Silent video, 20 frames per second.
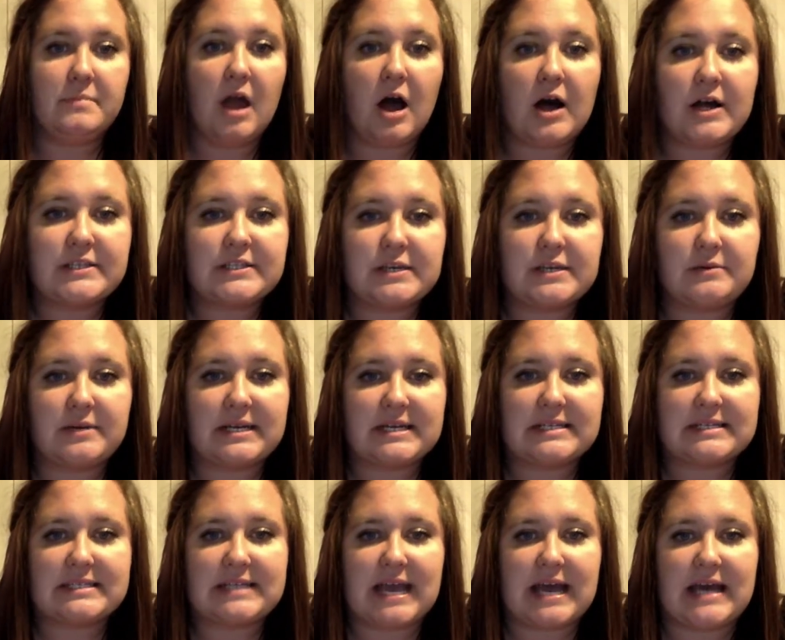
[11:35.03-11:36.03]
Also, when
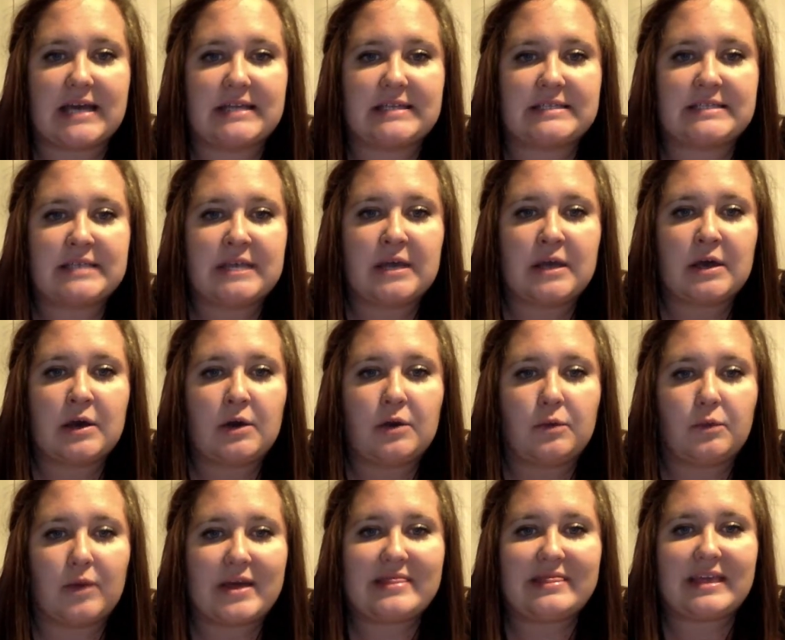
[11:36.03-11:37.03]
it says,
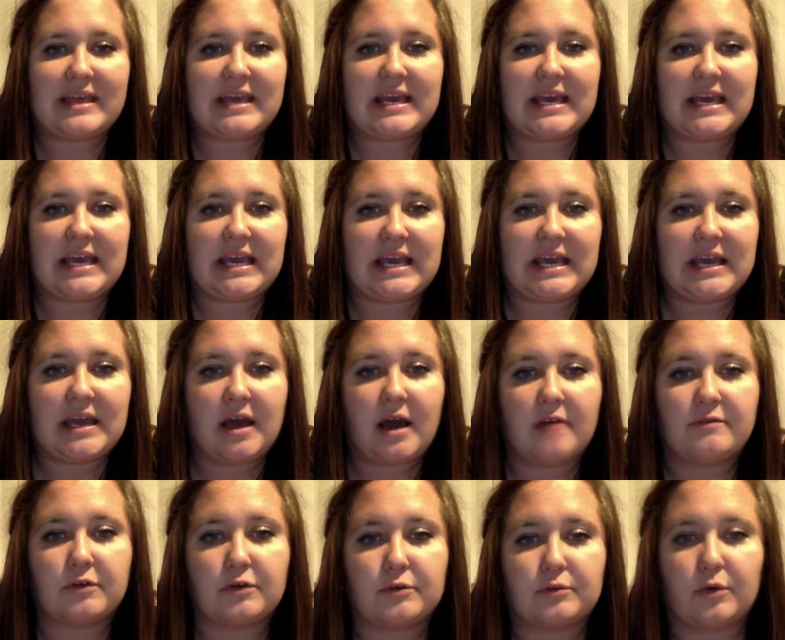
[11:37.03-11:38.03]
when the heat
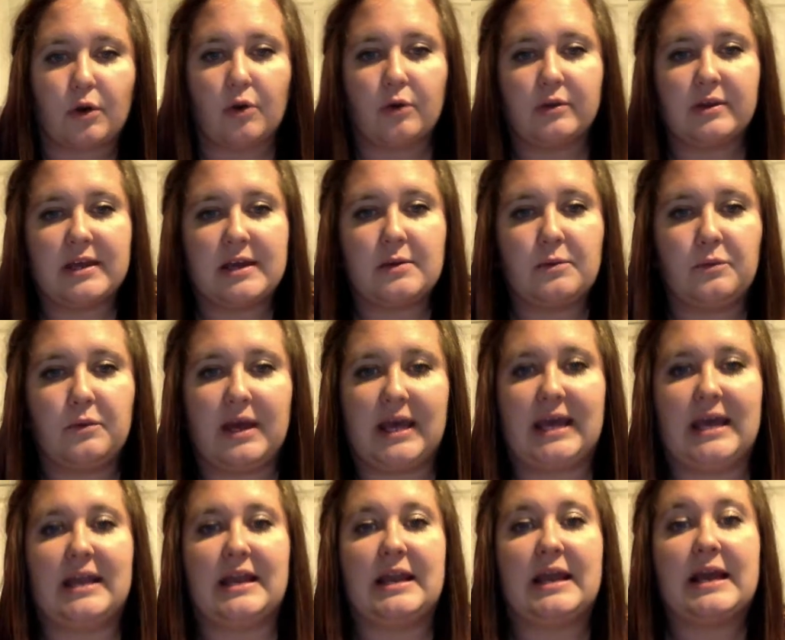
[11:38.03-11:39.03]
of a rolling
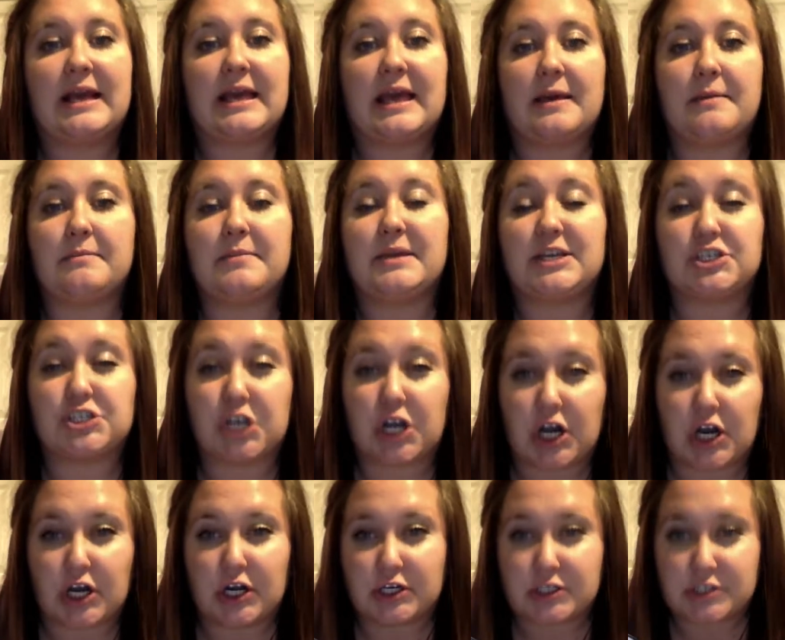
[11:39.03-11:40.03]
wind can be
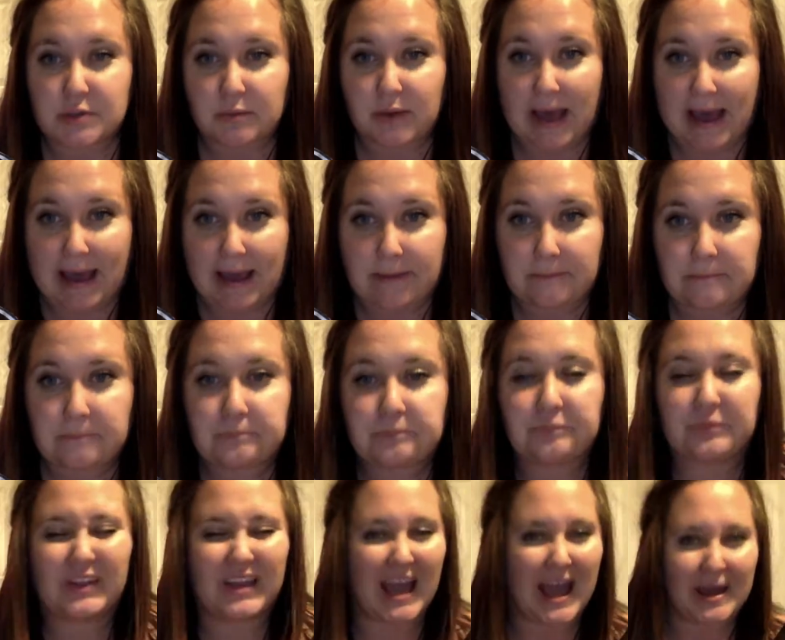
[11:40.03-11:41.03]
turned away,
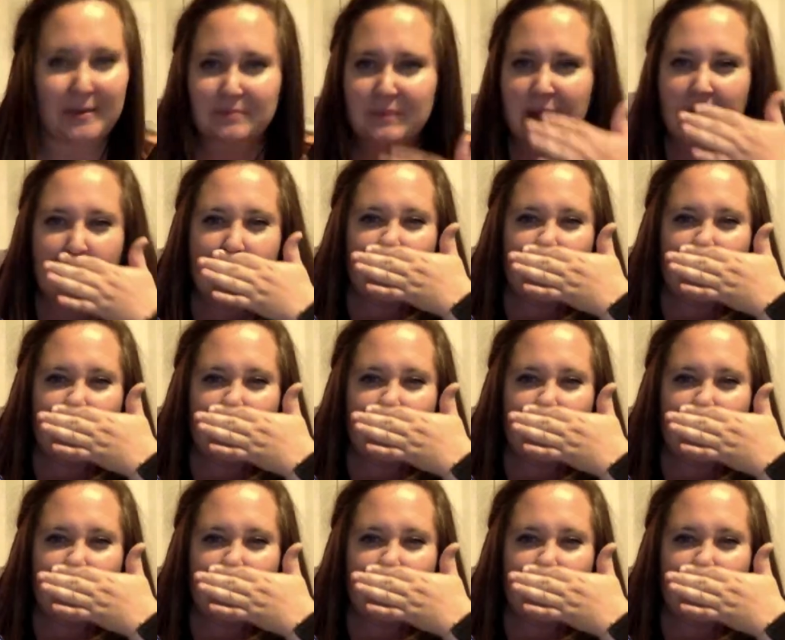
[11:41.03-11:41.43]
okay,